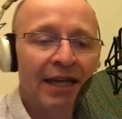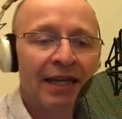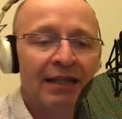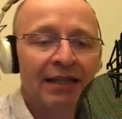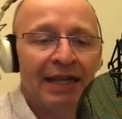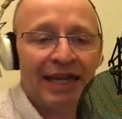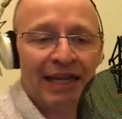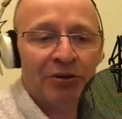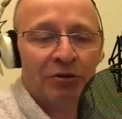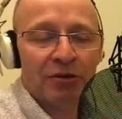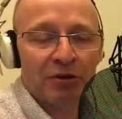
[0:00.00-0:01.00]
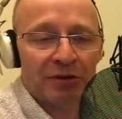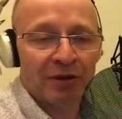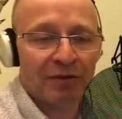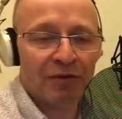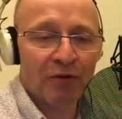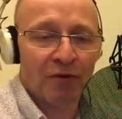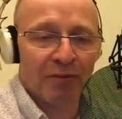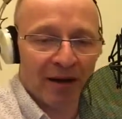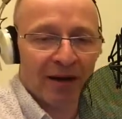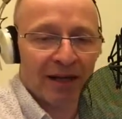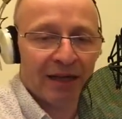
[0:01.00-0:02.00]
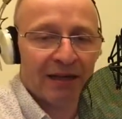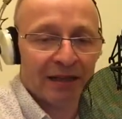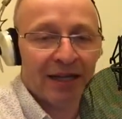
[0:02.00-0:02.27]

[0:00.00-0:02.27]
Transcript: in introducing the reform, i.e.